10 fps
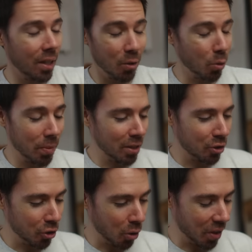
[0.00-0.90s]
it would be
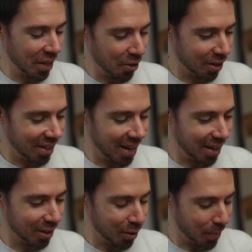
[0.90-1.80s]
so
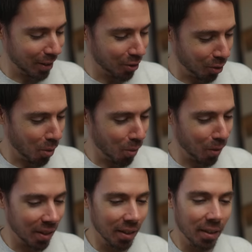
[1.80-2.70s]
irritating to my soul,